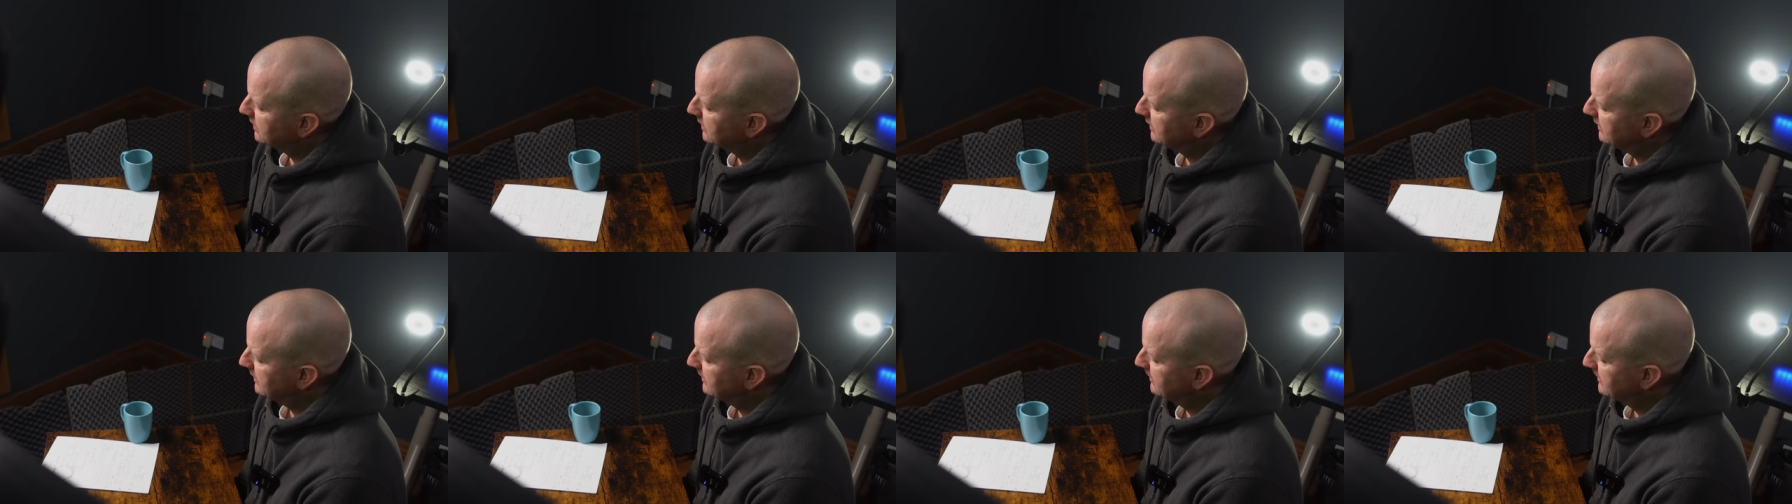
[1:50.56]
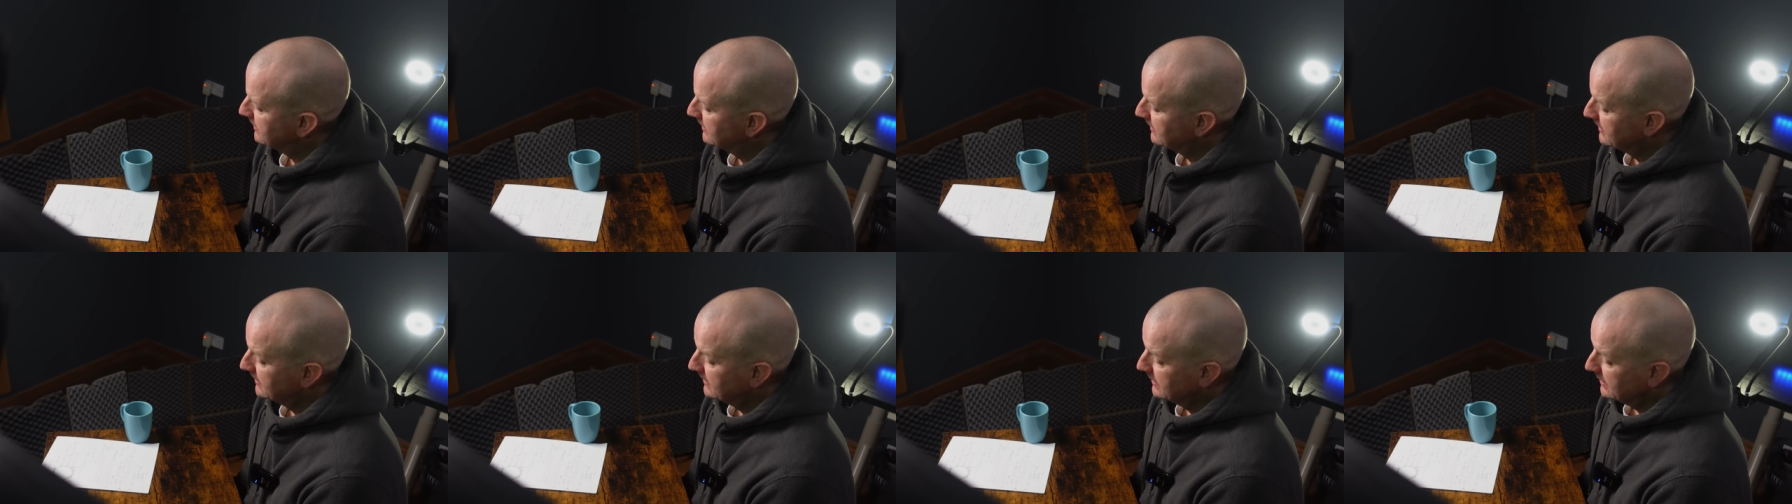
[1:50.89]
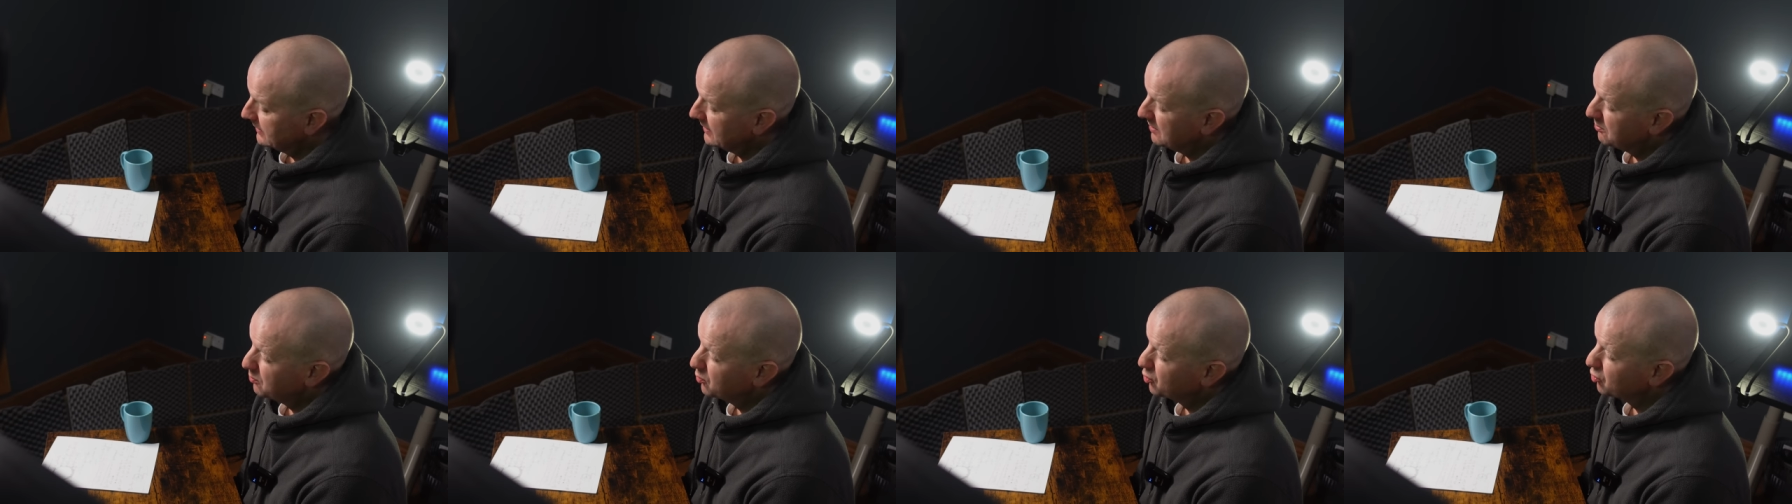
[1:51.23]
knee.
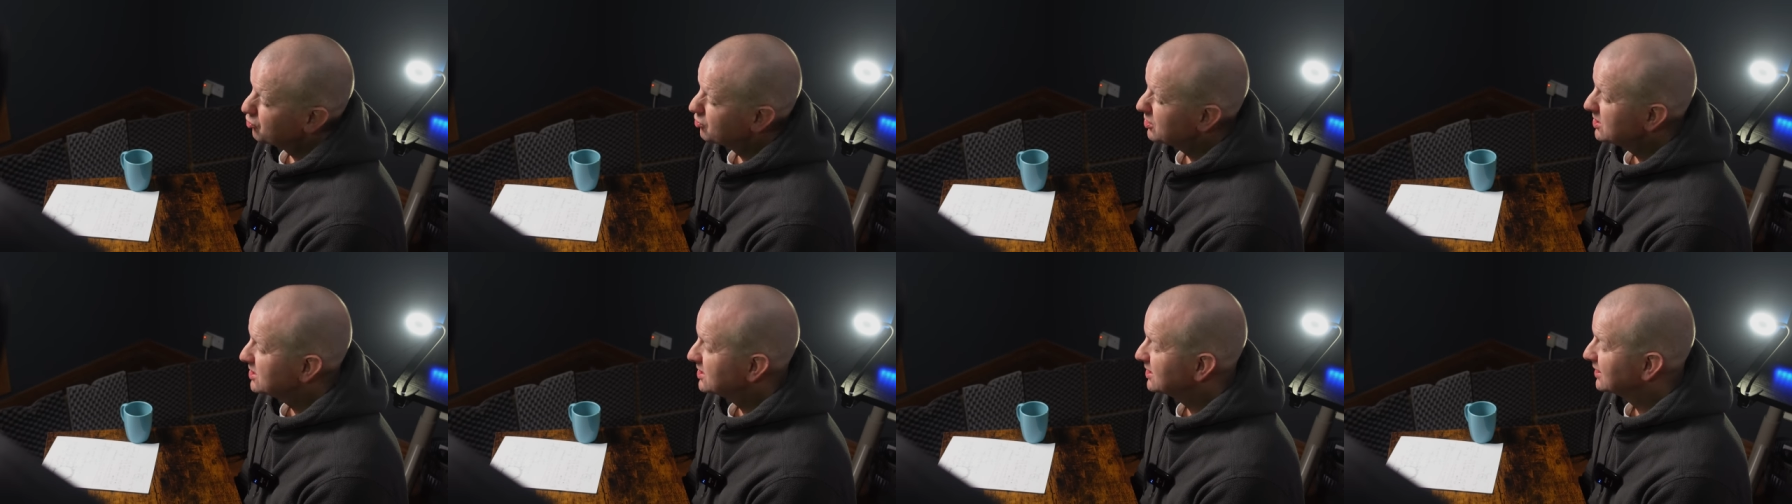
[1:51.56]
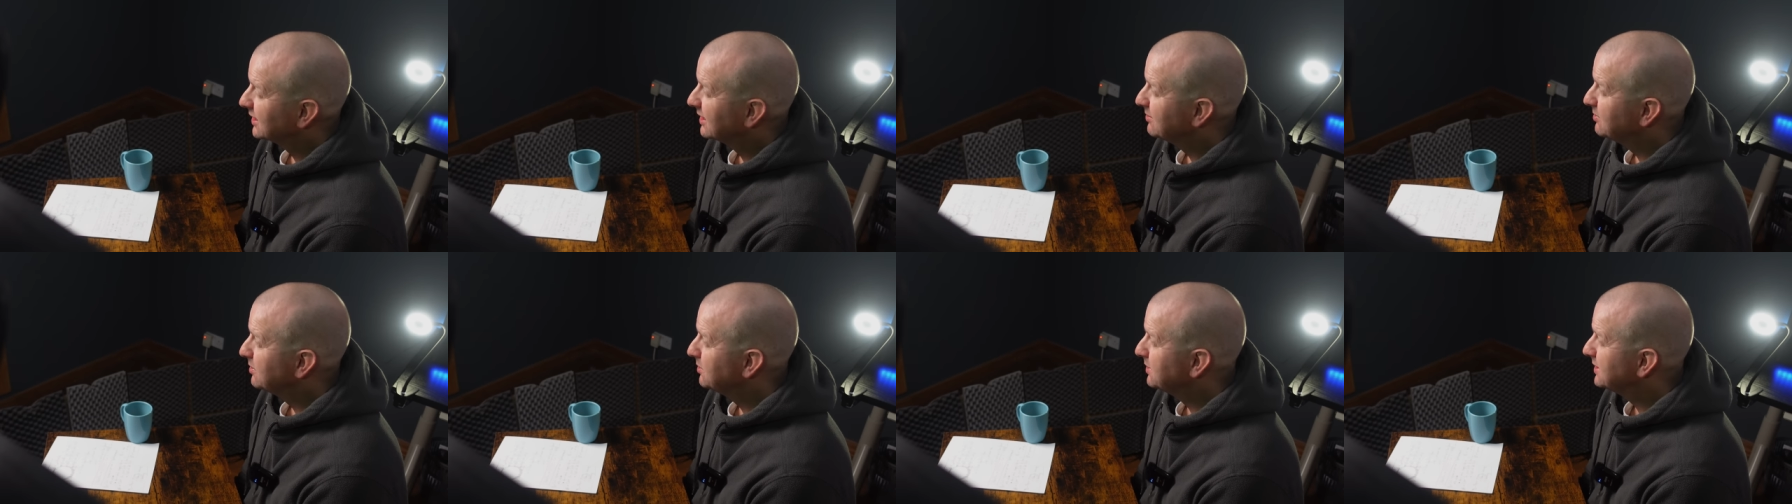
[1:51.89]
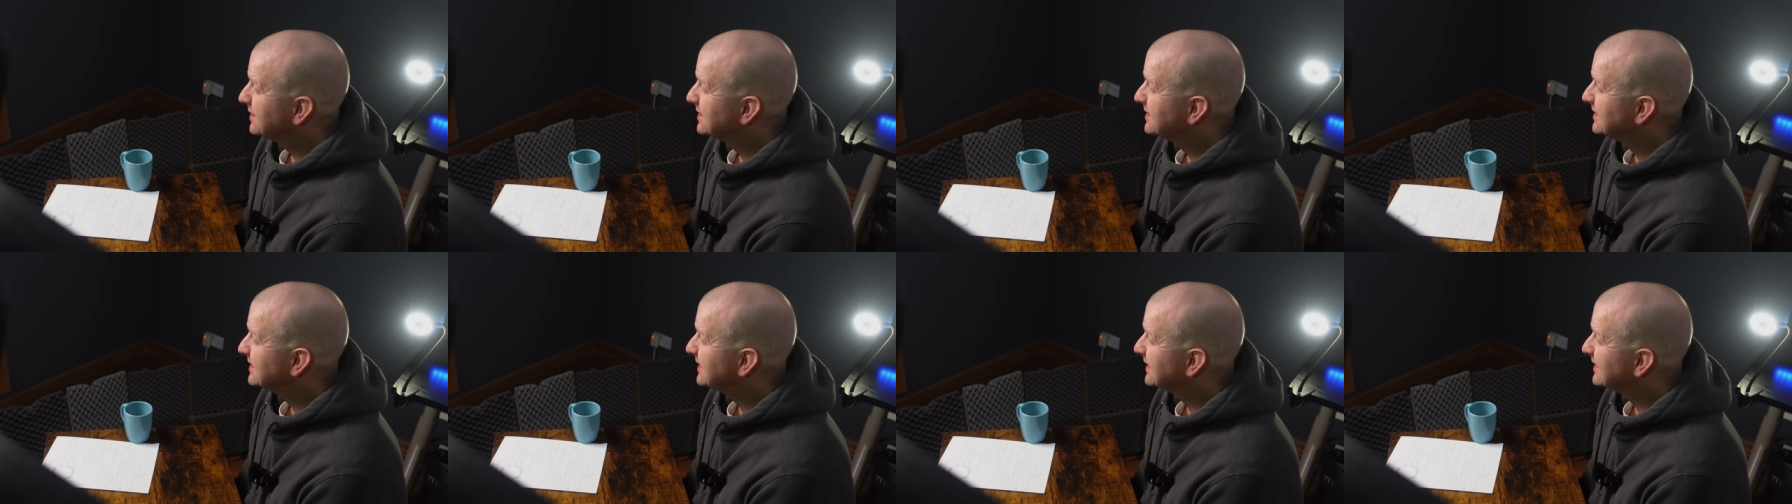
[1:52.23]
Then more recently, maybe
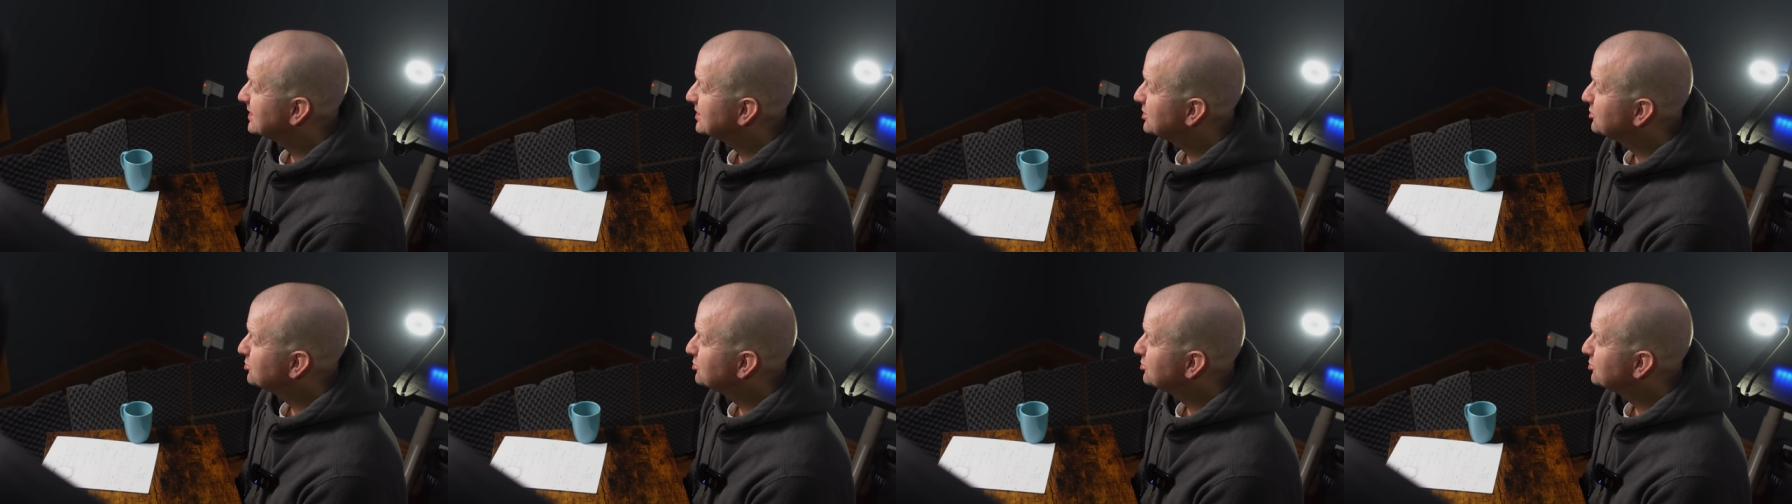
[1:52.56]
6